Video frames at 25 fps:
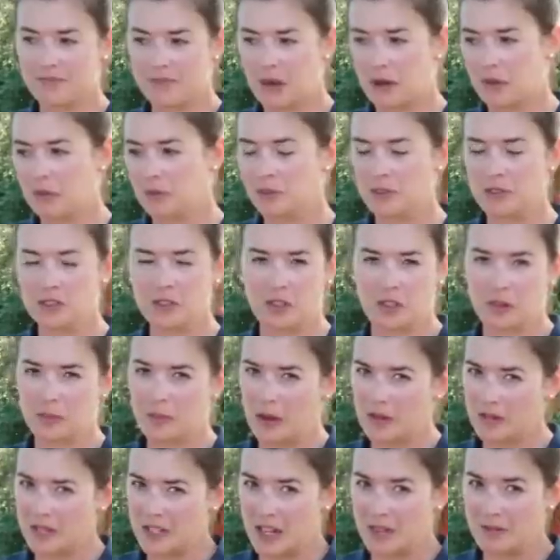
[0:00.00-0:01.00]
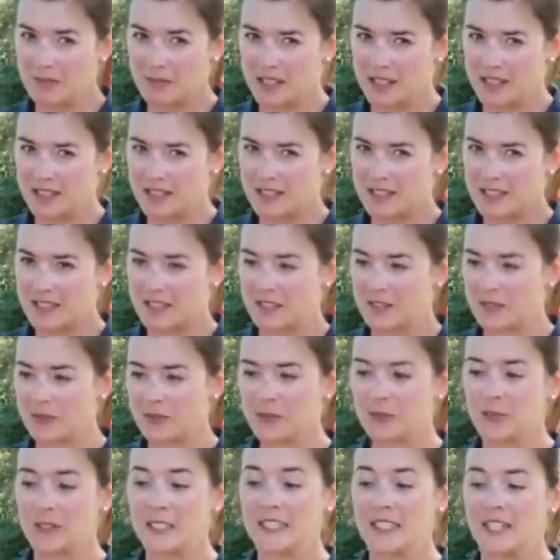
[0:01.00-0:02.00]
probably took about 10 minutes to
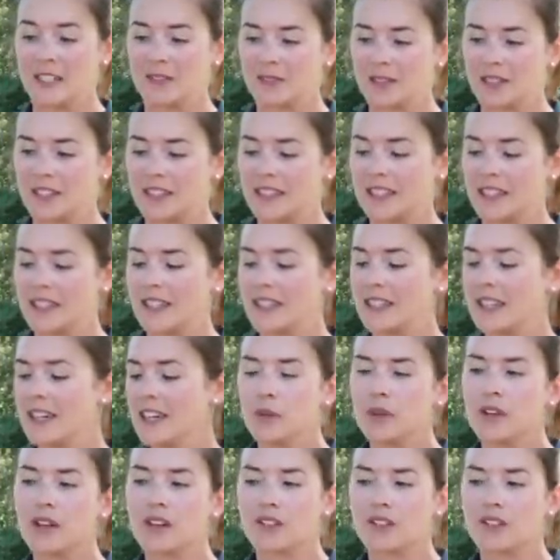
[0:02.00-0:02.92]
inflate everything. We